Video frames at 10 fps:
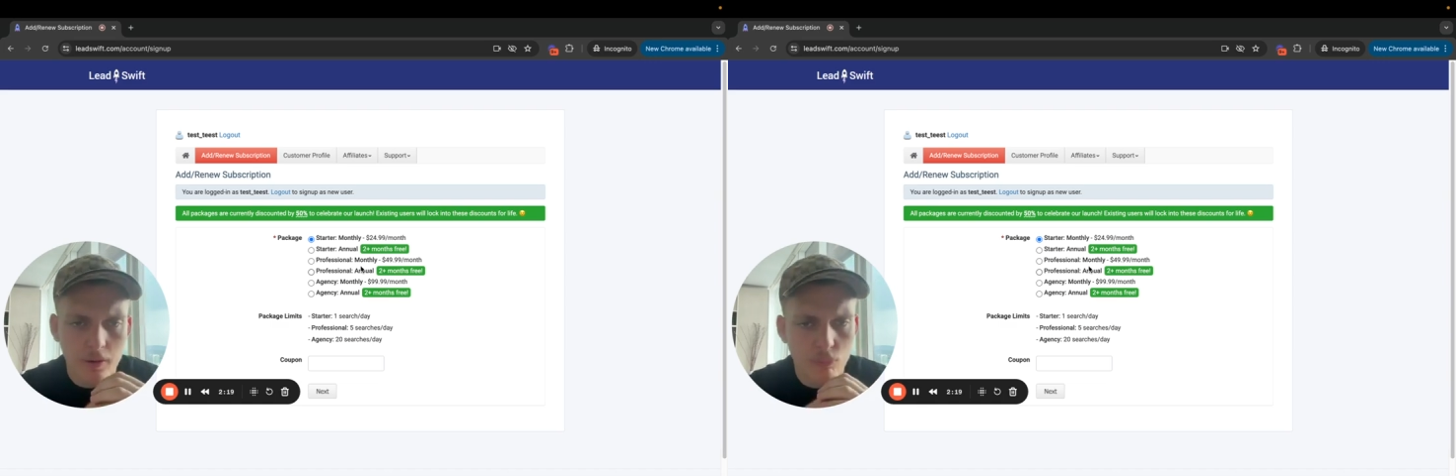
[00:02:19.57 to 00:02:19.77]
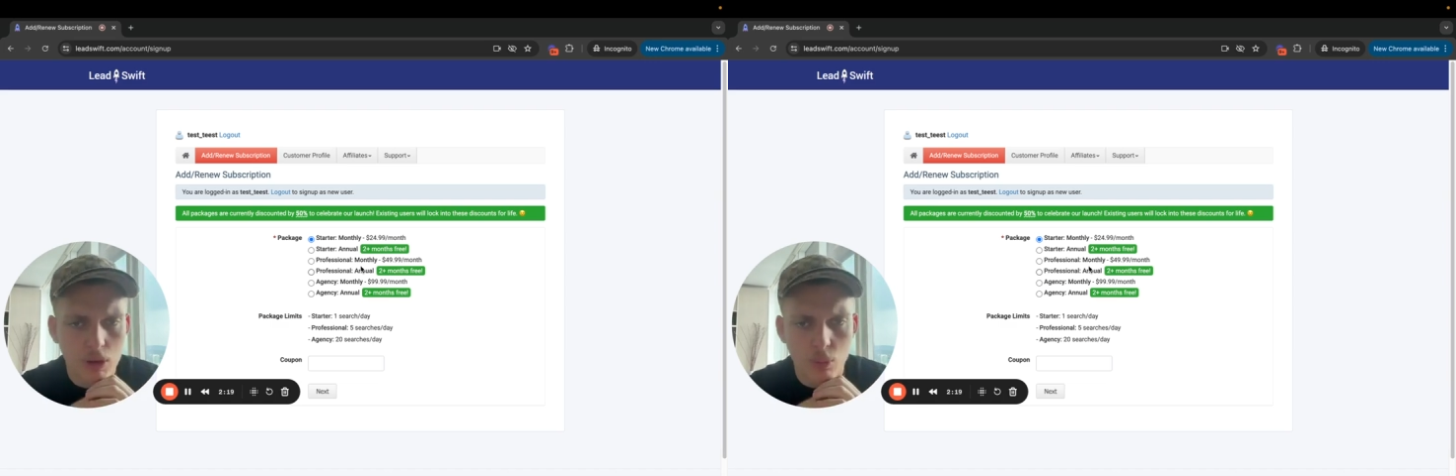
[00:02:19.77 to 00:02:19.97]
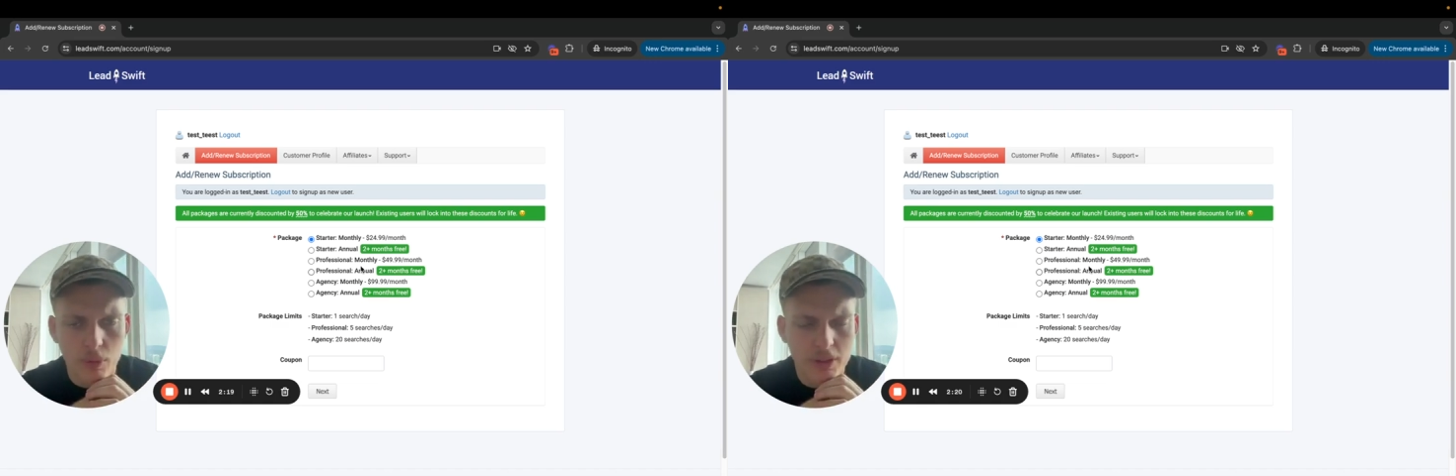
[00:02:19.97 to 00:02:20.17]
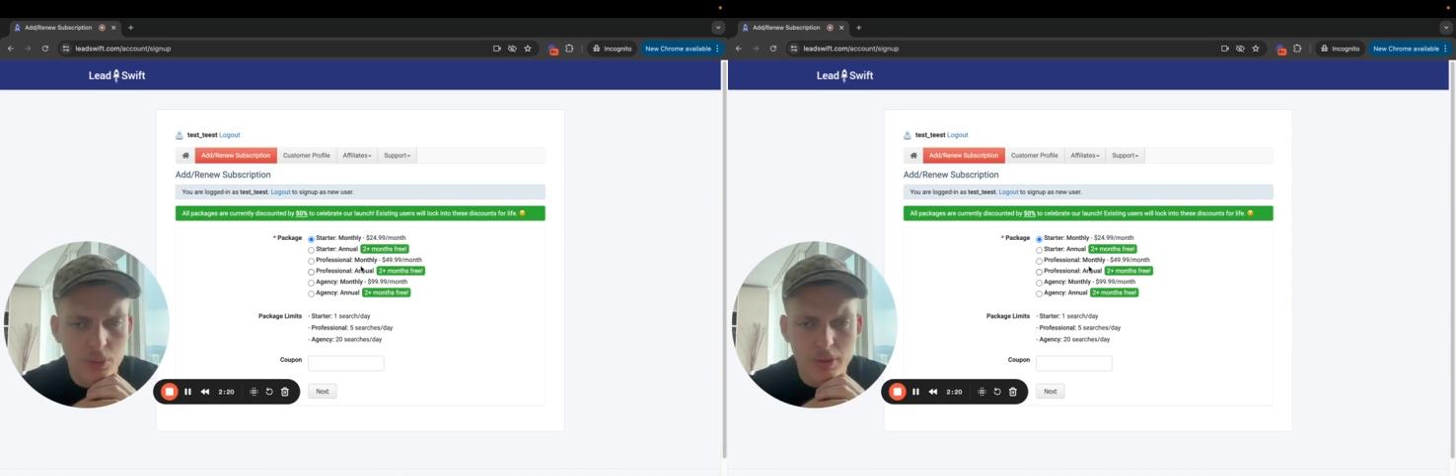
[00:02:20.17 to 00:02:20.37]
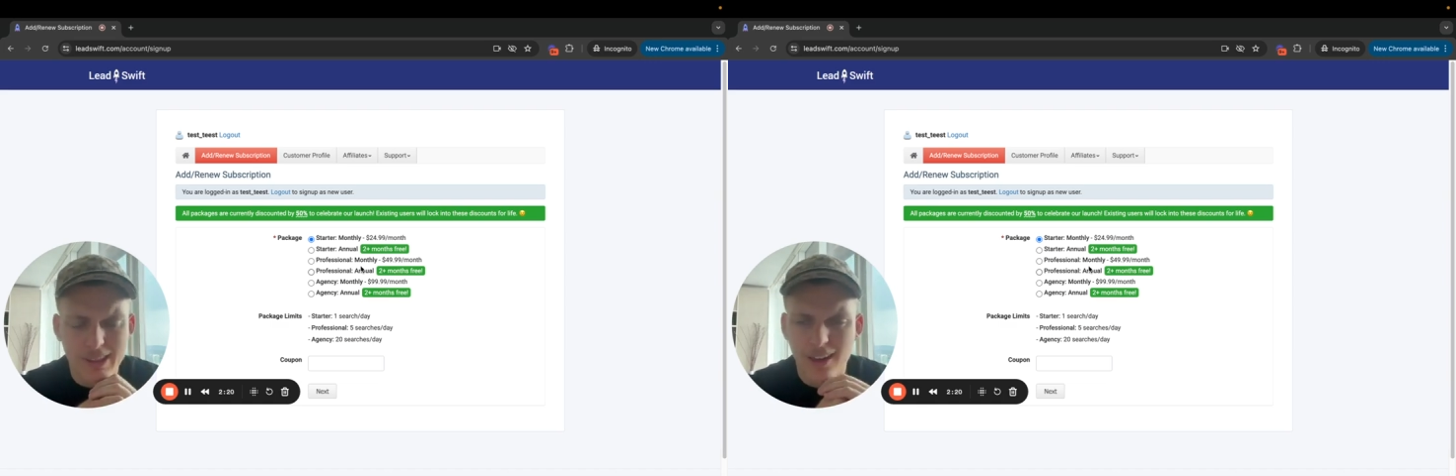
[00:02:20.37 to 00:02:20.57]
where we're
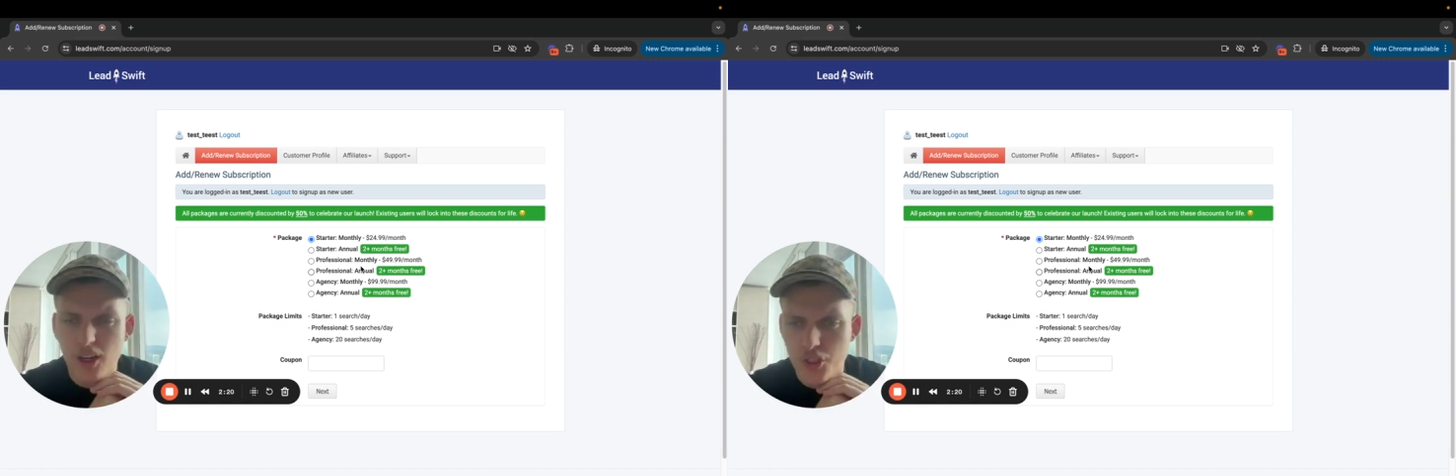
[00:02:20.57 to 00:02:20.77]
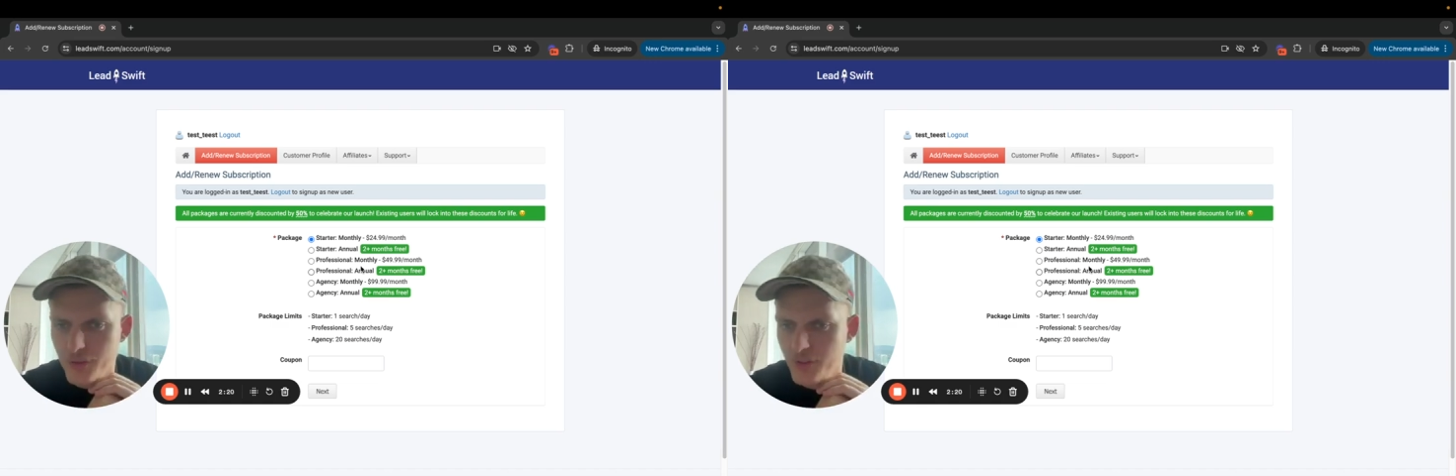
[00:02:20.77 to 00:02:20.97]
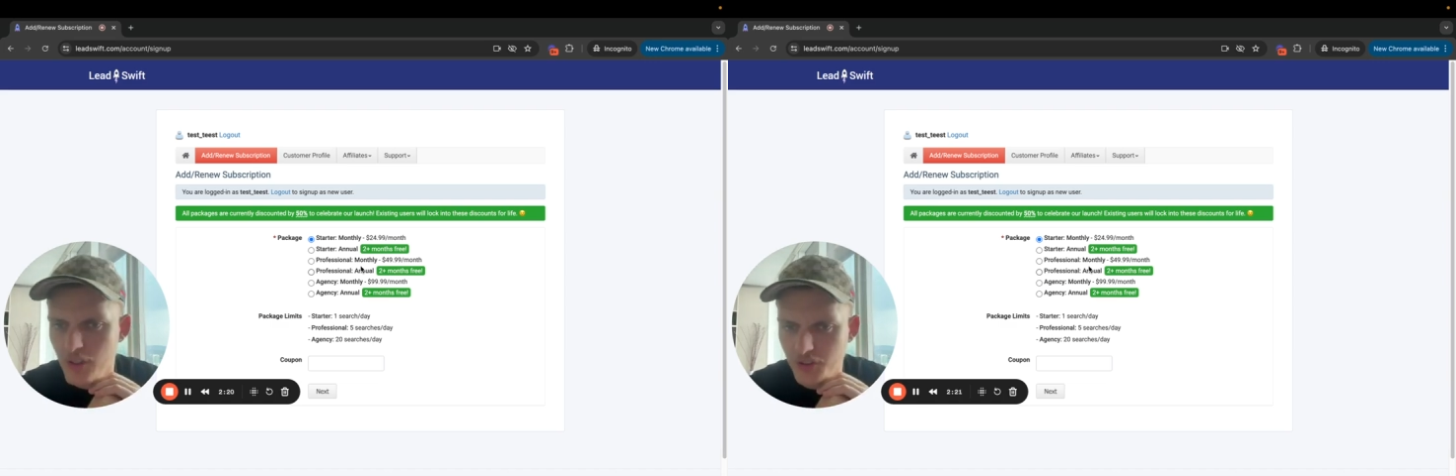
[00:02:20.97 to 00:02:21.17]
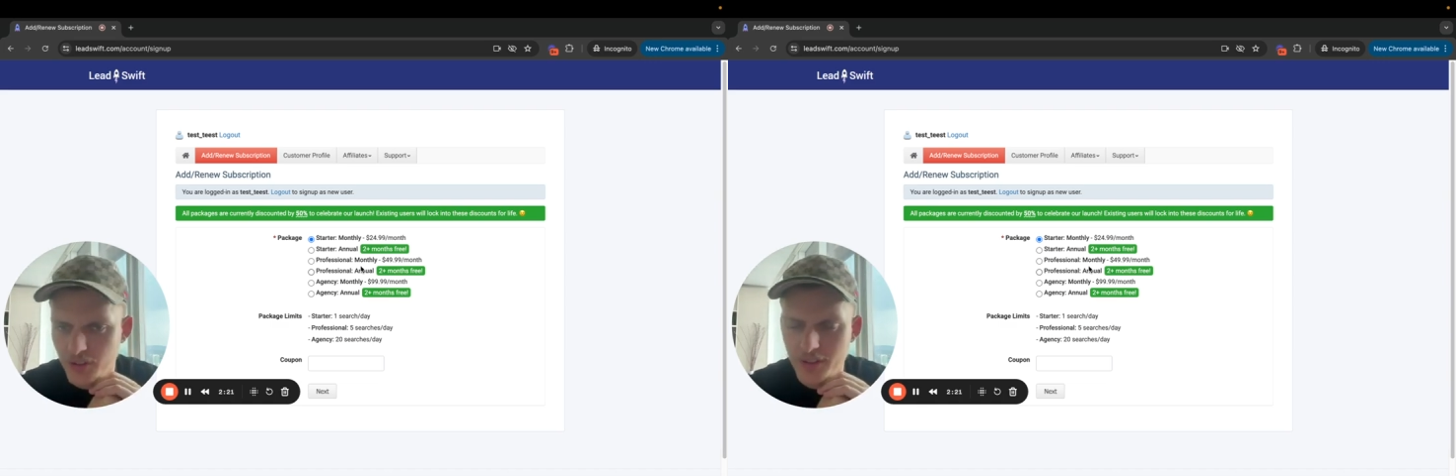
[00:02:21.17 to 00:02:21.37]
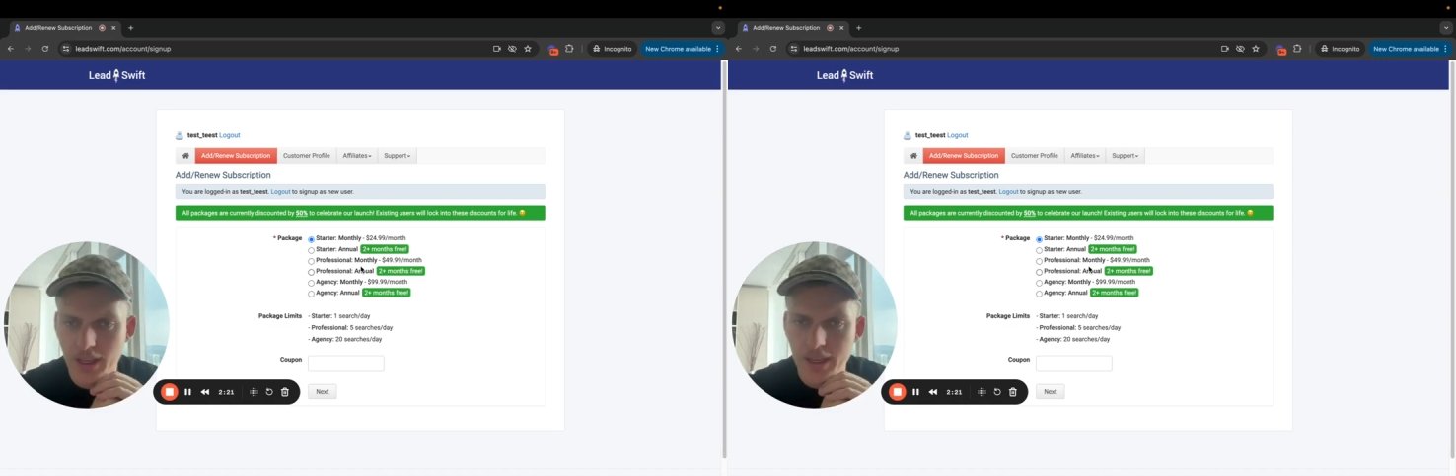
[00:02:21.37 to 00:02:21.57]
doing like 100 searches
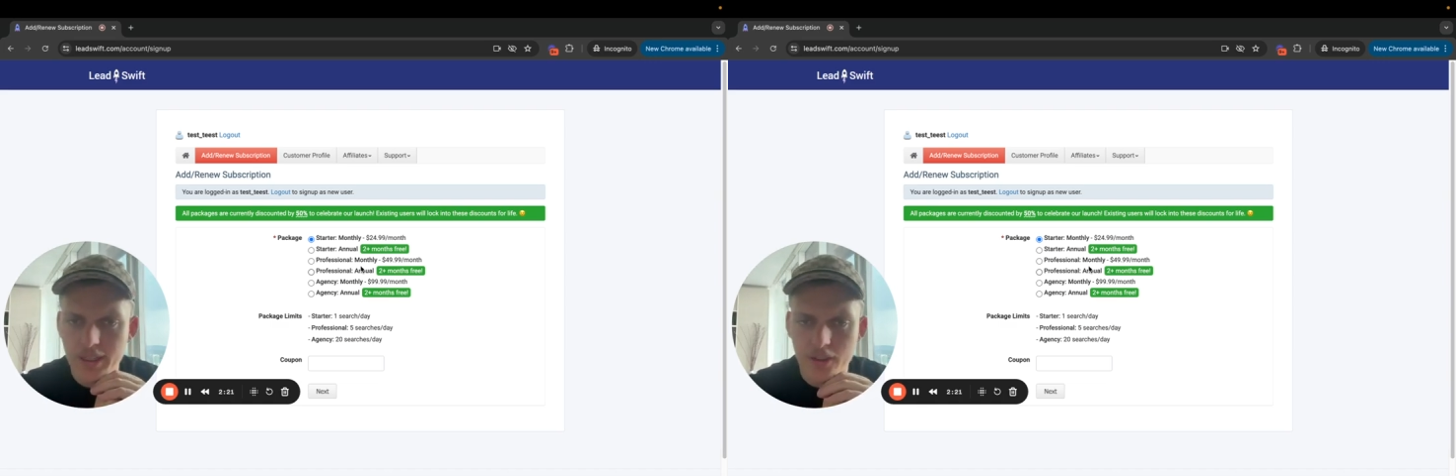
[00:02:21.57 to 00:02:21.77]
a day,